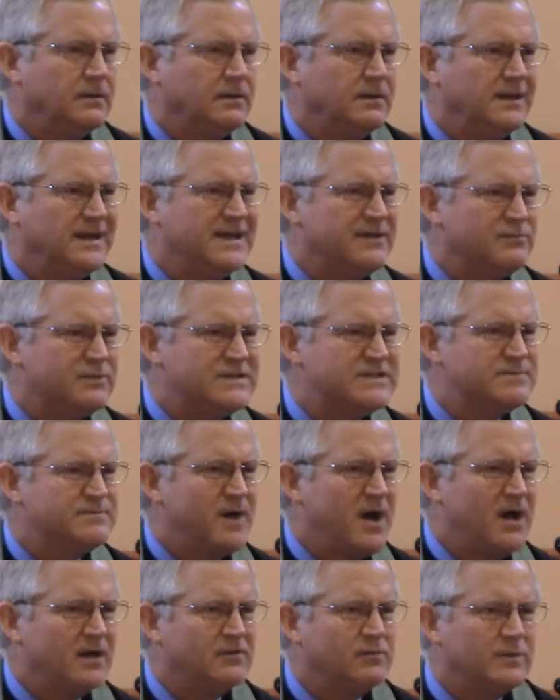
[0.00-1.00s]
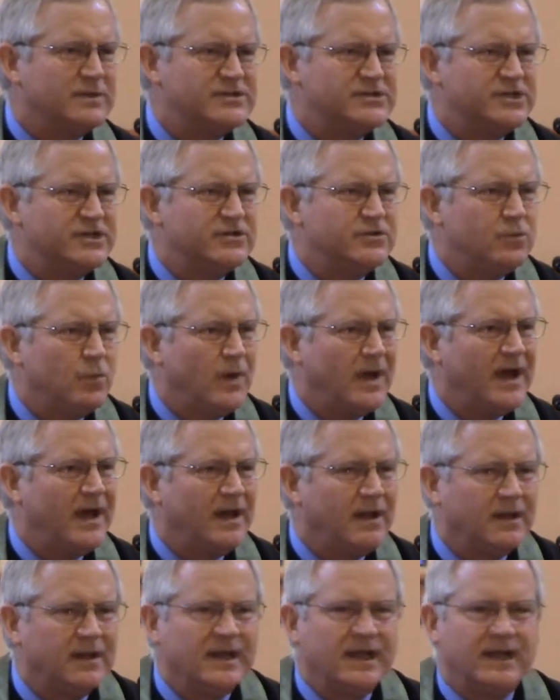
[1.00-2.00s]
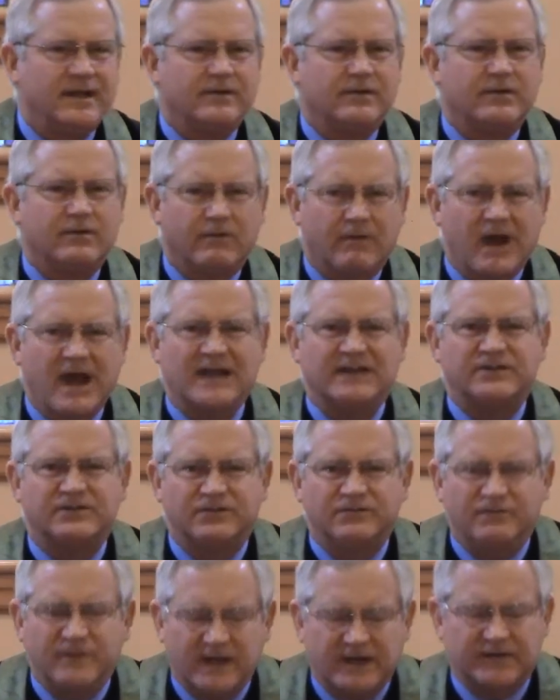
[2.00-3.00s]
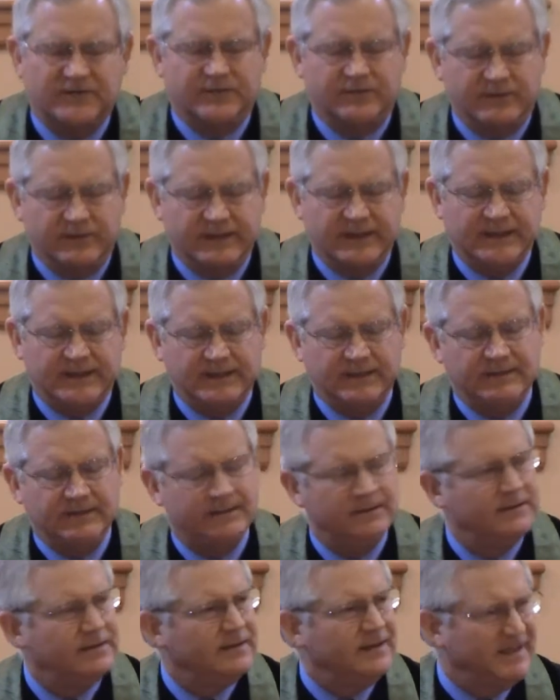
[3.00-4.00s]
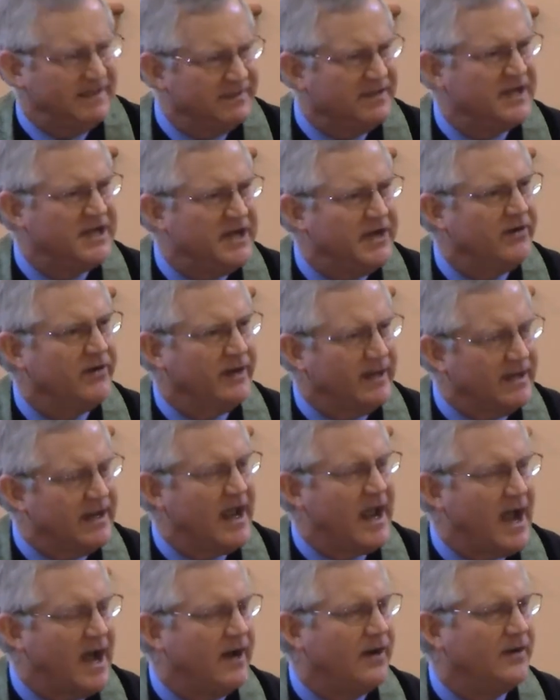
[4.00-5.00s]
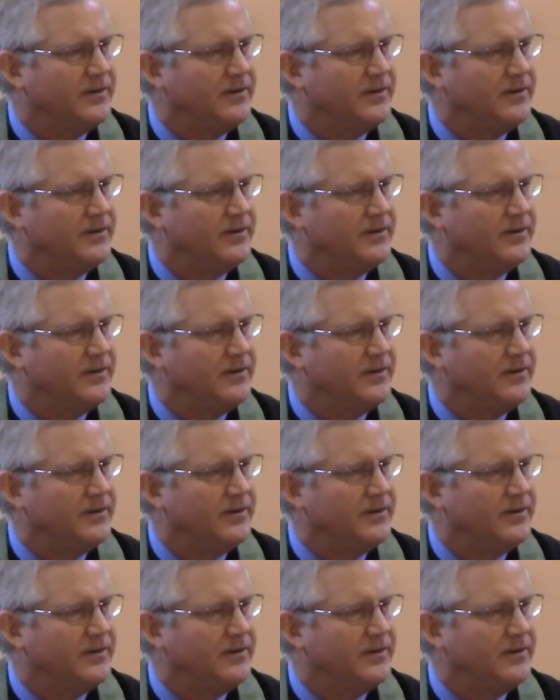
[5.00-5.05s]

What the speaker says: we should dwell in Christ's victory in the here and now.